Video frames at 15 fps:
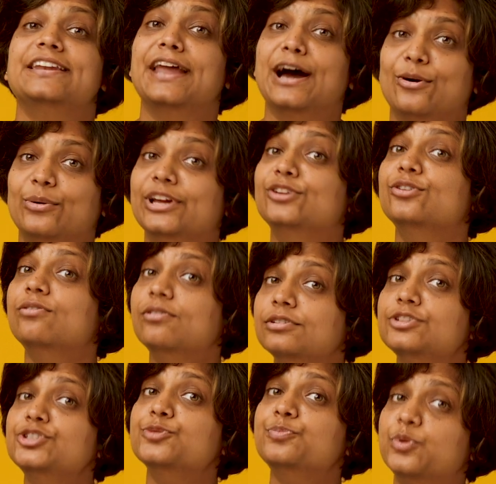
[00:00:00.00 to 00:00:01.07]
Now, in
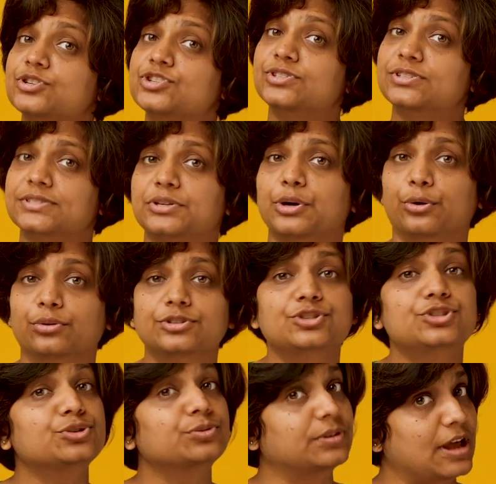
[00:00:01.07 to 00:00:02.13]
order to push this code
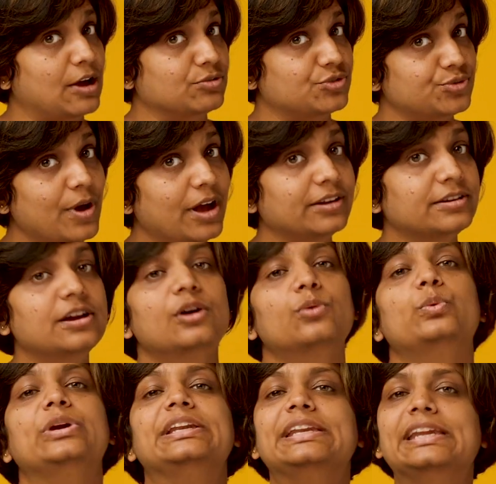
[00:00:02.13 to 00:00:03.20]
to Cloud Run,
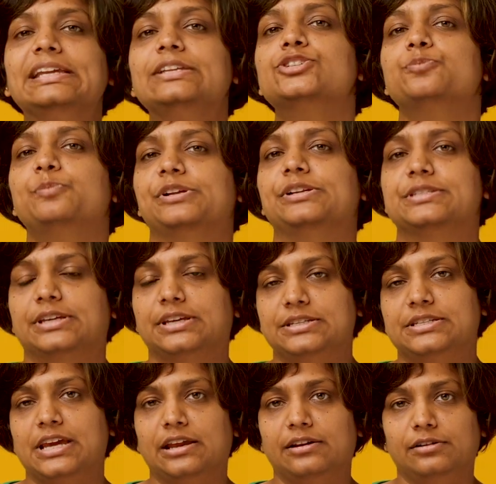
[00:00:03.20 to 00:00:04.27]
we need to build a
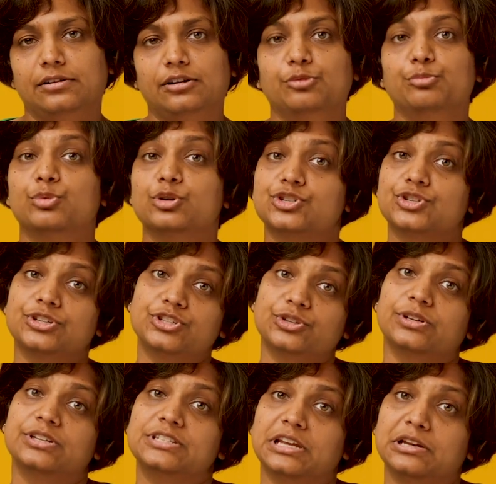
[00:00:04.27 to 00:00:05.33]
container, push it to
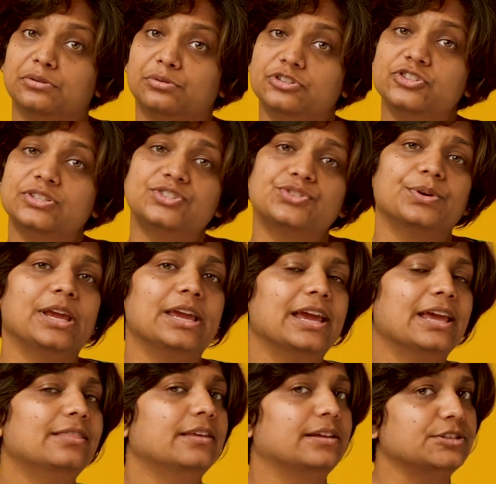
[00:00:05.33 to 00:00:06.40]
Container Registry,
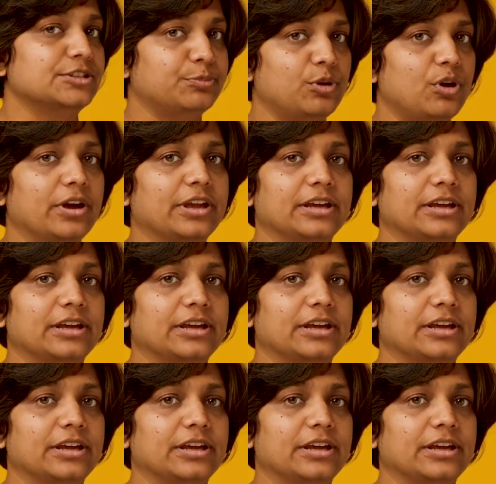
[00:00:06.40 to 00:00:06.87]
and then deploy